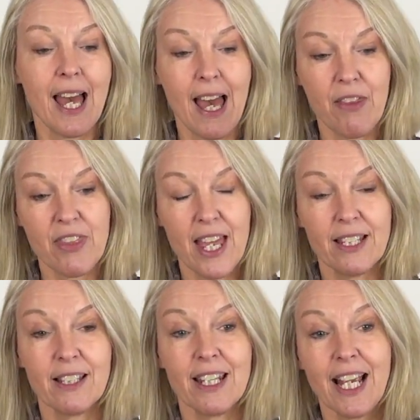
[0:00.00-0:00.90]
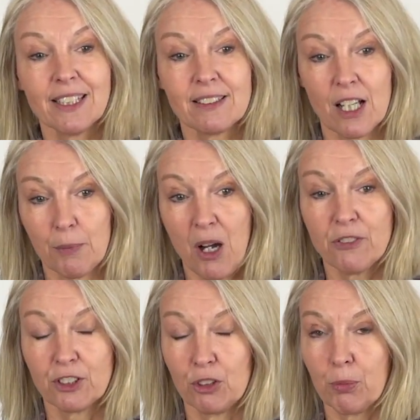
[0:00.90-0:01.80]
and then the next time
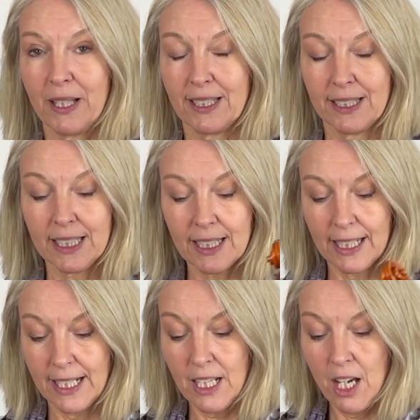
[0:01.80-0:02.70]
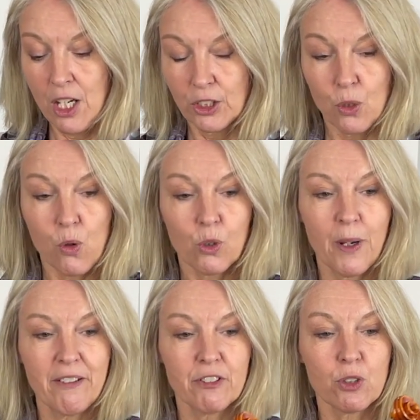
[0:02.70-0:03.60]
after you've played an E again, your
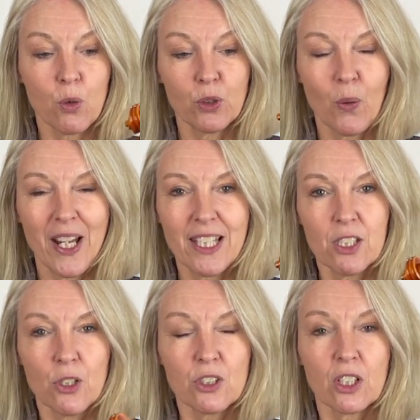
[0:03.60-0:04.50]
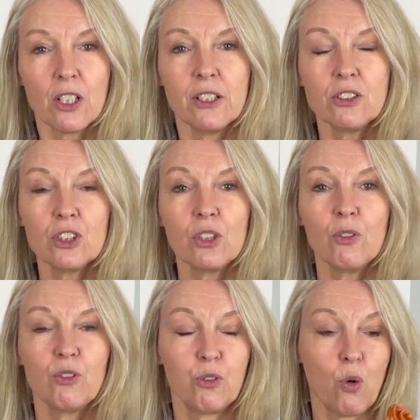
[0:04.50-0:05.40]
quavers or your eighth notes are going to
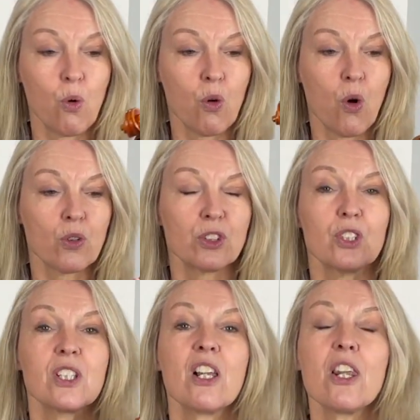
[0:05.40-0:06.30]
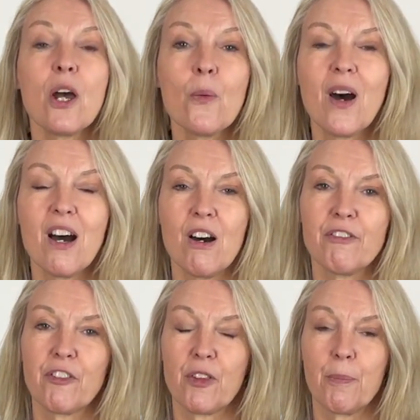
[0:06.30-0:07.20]
fall onto the lower half
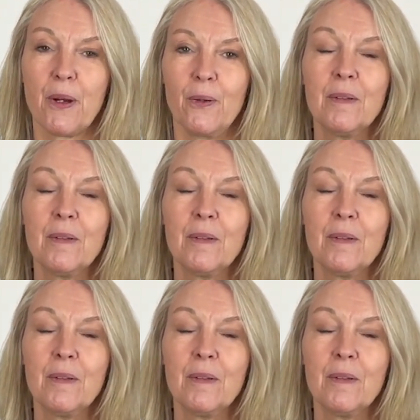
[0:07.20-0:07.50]
of the bow.